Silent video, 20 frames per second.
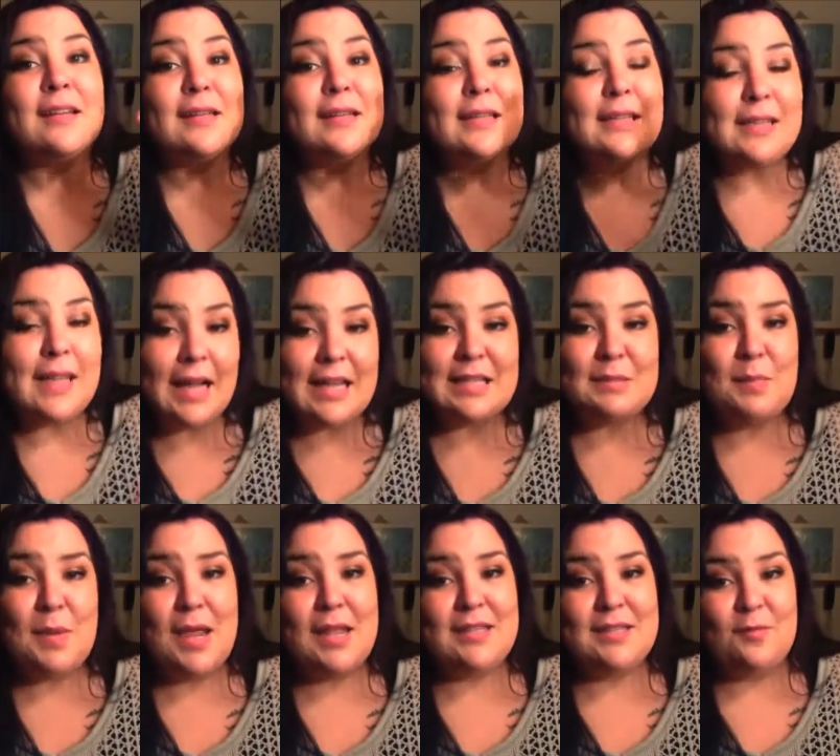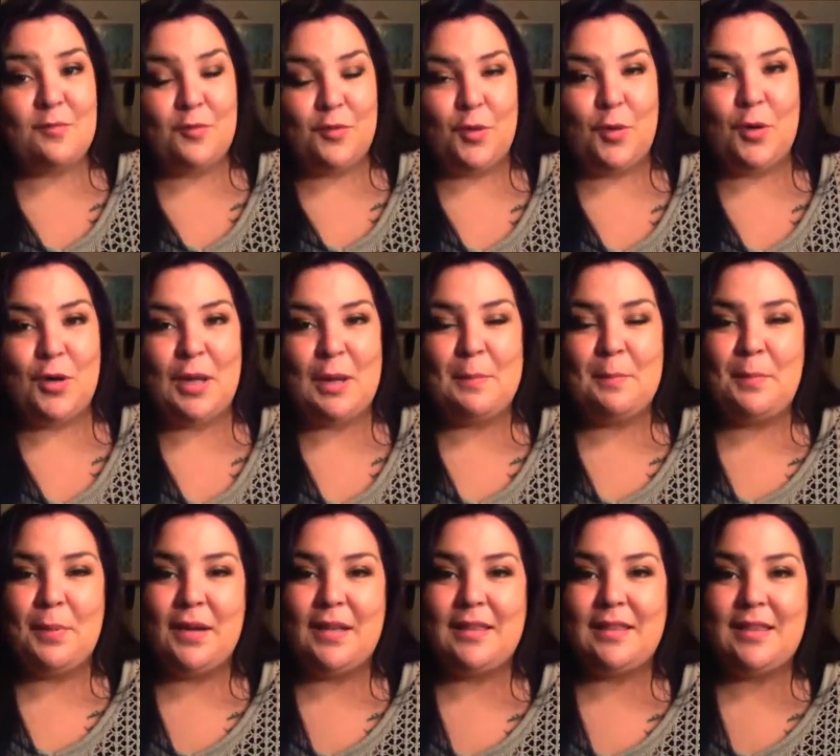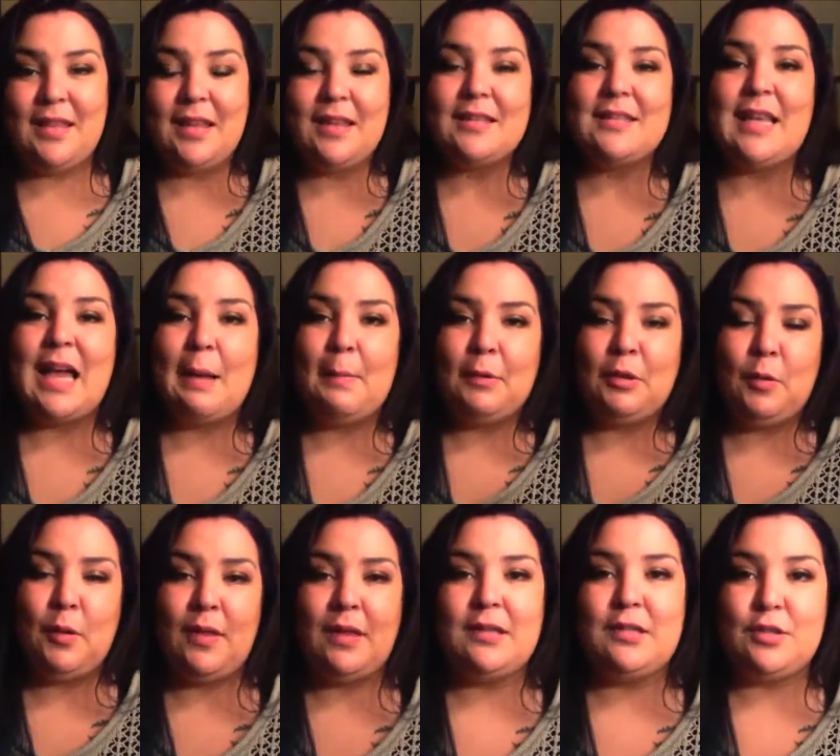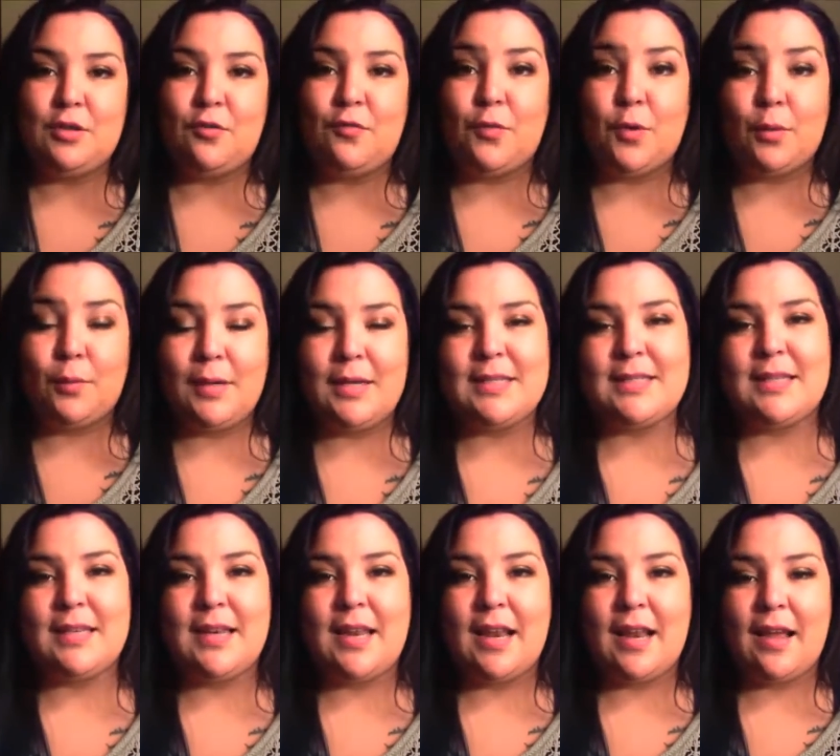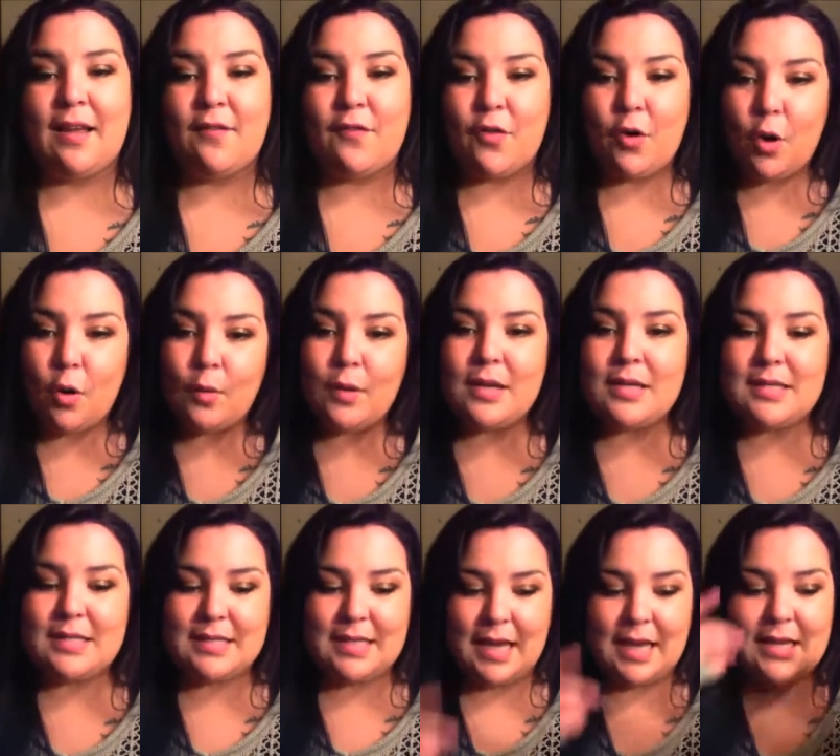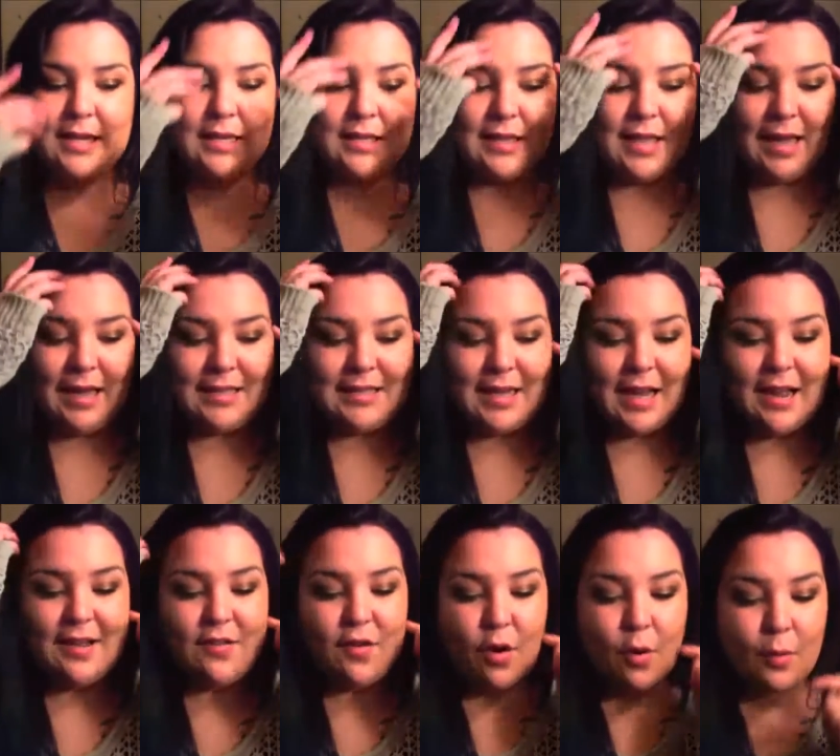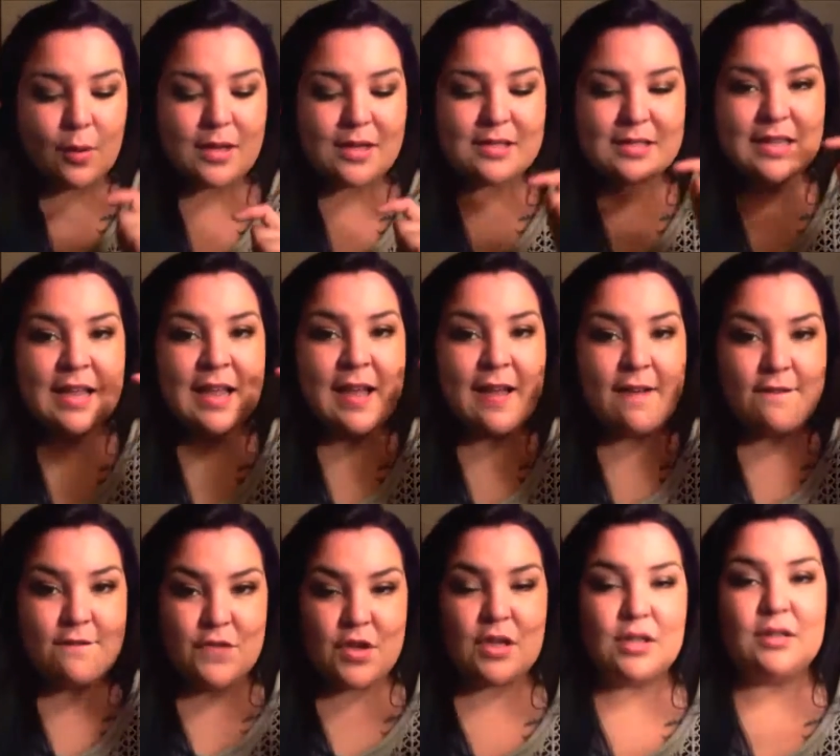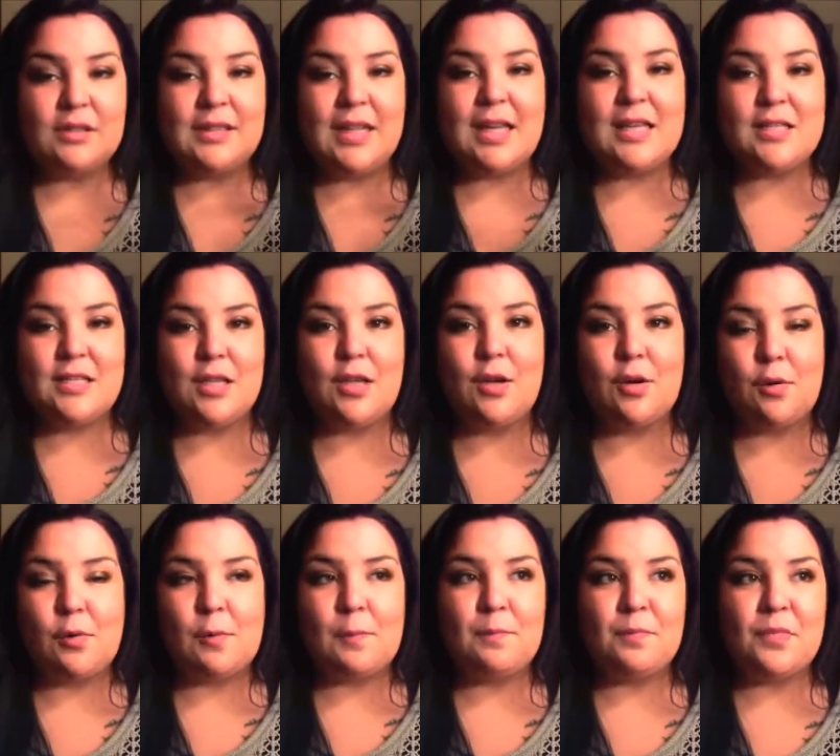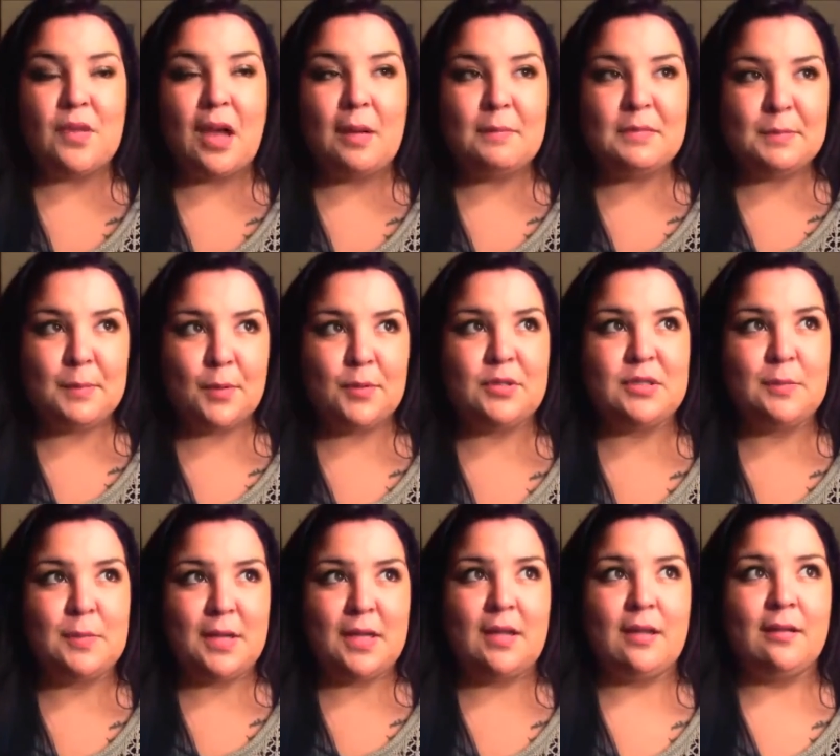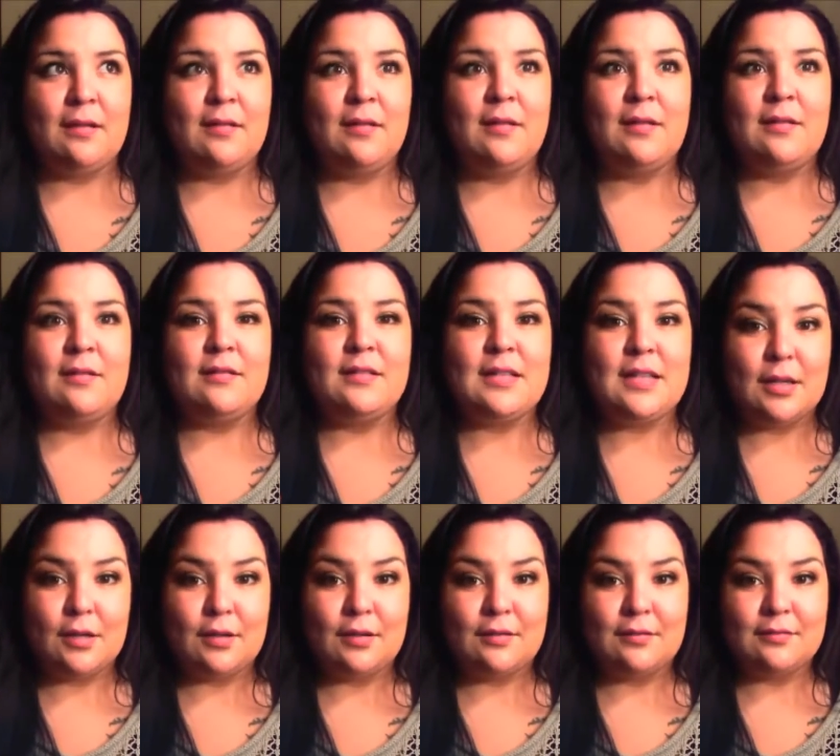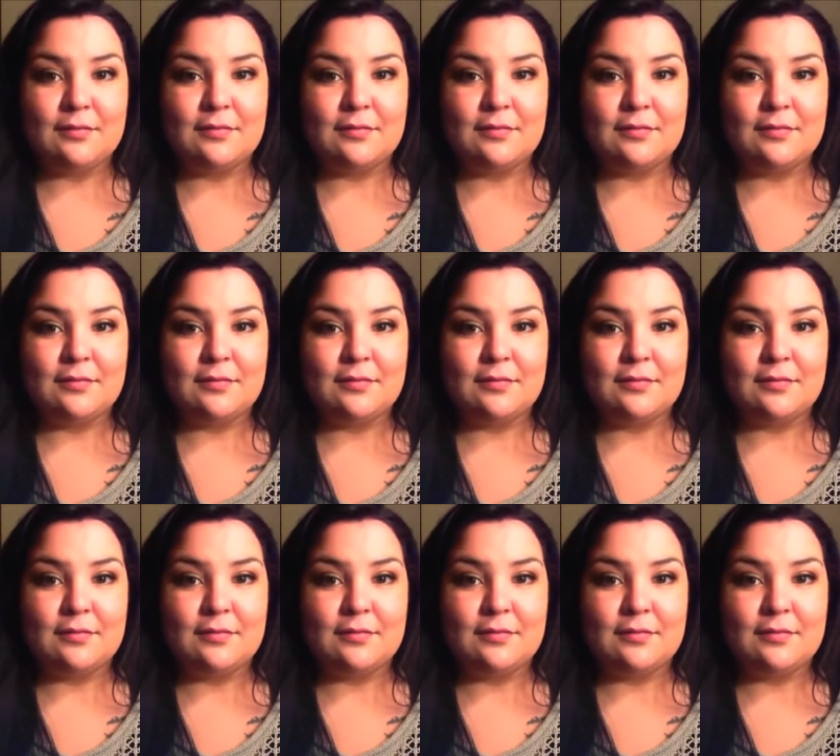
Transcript: classmates in Florida, but things happen the way they do for a reason. And I have always said that I always feel as though I'm supposed to be here